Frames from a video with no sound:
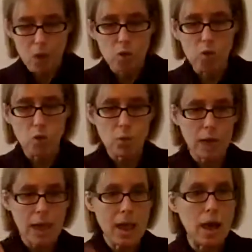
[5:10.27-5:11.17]
So
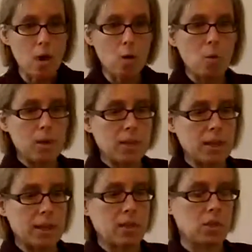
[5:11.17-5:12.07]
now what
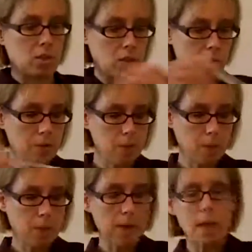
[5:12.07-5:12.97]
they need to do
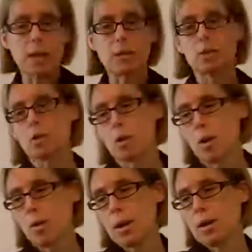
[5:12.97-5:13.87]
is they're
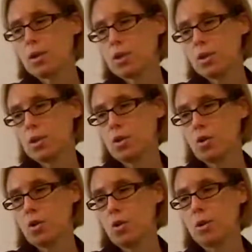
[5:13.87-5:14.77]
going
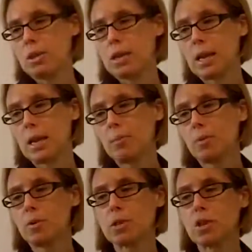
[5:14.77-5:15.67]
to
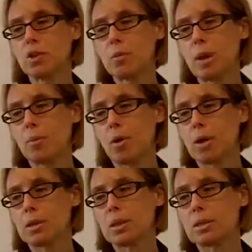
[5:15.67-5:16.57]
tape your tissue paper
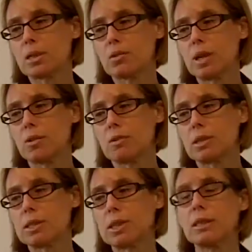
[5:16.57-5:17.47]
onto the
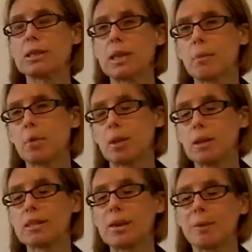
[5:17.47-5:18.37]
tetrahedron, see sample
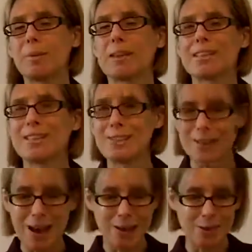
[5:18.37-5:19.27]
on table, because I
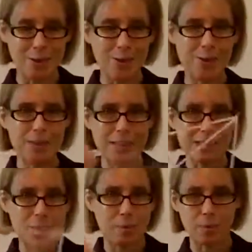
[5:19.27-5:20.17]
do have a few of these
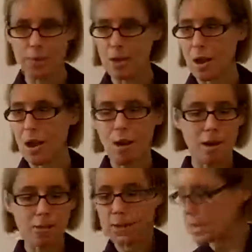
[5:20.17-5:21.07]
samples
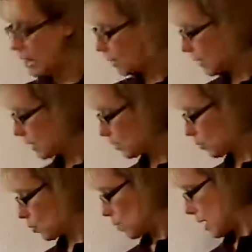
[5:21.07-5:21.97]
on the table as
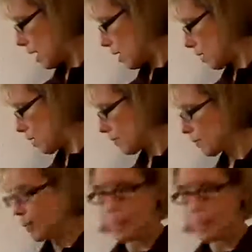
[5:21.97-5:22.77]
well.